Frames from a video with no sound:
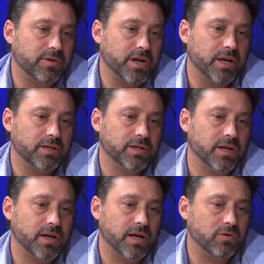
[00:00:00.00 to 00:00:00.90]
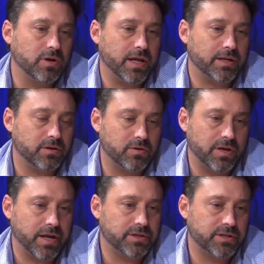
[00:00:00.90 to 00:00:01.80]
create uh, a collect
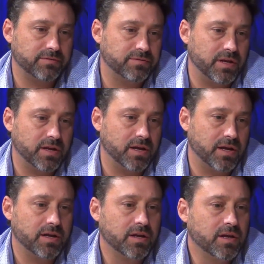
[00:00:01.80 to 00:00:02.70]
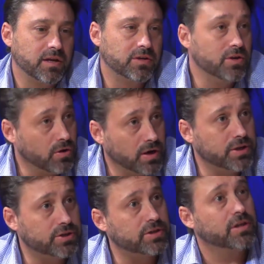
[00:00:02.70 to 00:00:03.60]
collective
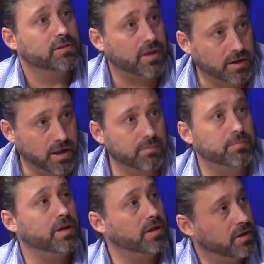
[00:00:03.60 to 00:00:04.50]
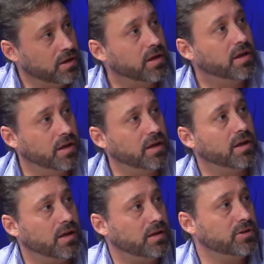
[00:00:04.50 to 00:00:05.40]
knowledge that can be
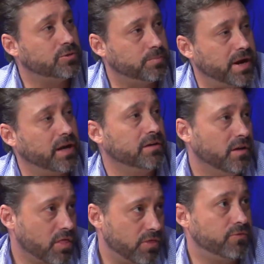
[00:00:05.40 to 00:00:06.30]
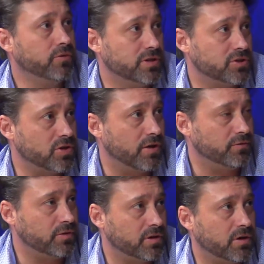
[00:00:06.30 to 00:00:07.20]
spread through the
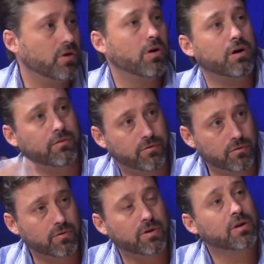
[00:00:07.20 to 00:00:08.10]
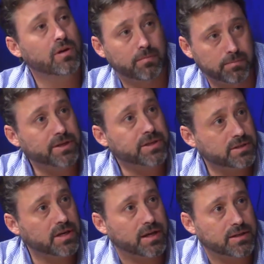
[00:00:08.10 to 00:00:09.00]
software or through
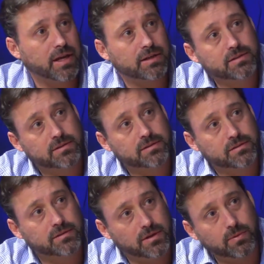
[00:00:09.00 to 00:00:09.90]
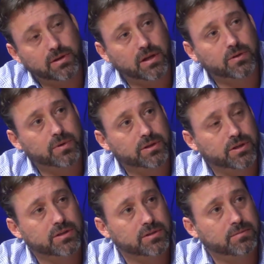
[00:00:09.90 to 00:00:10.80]
meetings like that, the one that we mm.
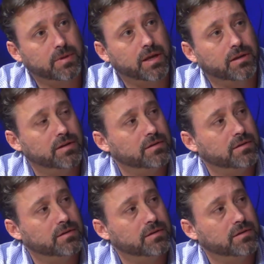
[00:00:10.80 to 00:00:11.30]
just made